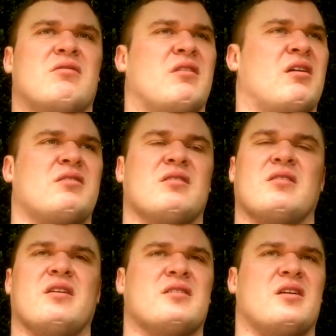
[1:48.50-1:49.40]
Nothing
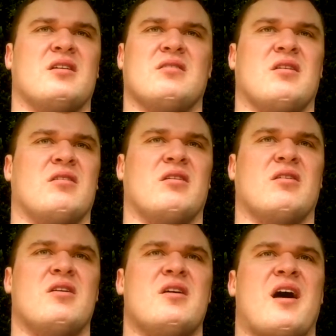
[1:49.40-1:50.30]
like that.
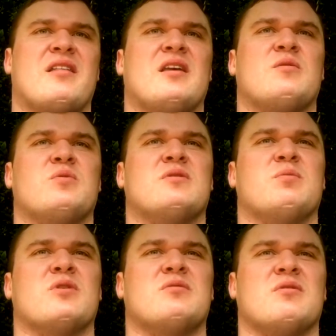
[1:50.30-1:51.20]
No. I think with
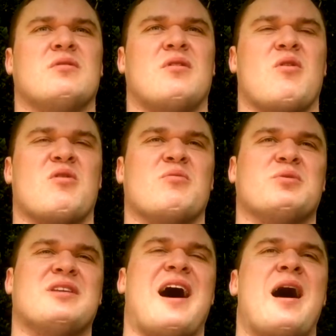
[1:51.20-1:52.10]

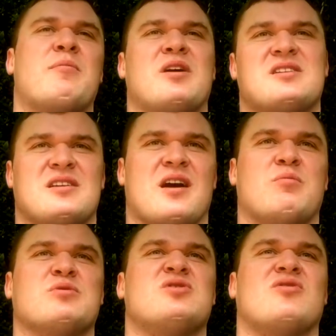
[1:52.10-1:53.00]
arm wrestling, I
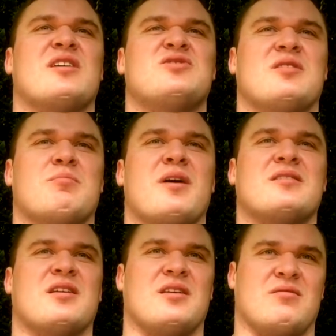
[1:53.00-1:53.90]
would stretch them
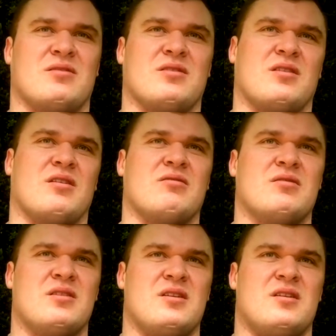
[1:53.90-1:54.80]
better.
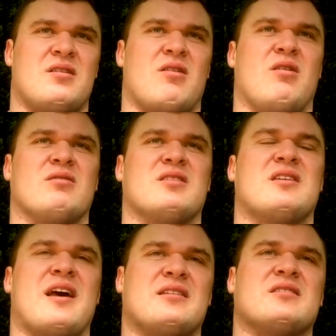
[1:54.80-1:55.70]
Even all the
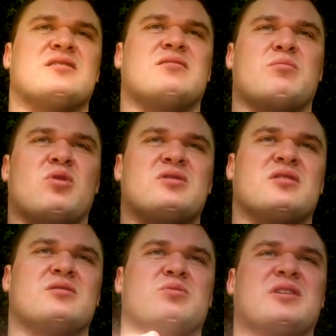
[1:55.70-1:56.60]
tendons, the
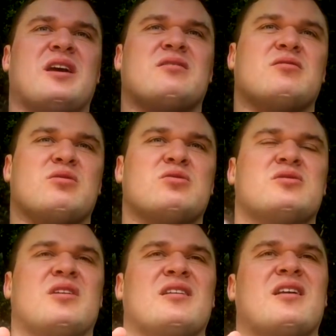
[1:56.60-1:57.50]
muscles would get used
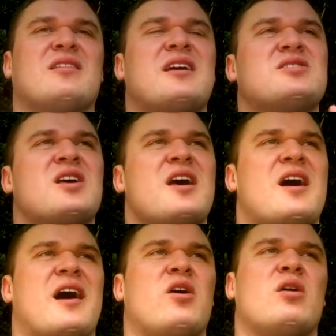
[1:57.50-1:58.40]
to that. And that's
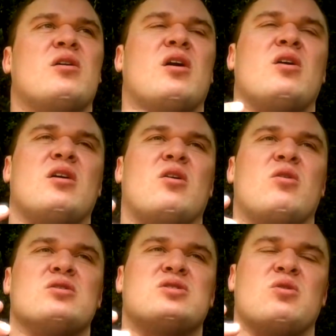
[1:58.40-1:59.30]

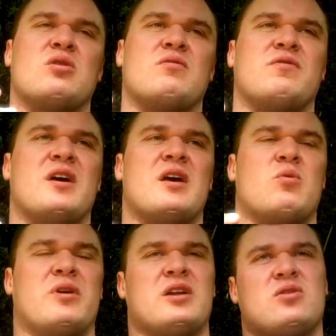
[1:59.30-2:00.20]
sort of
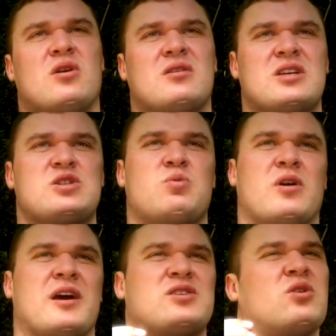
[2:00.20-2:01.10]
when I tore this
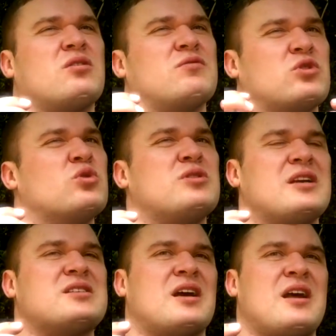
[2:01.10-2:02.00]
one, I sort of knew
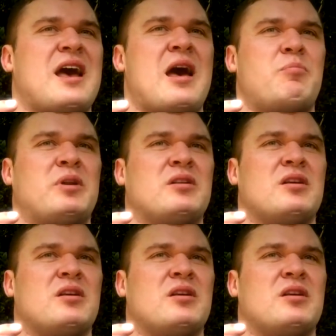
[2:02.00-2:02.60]
that's gonna happen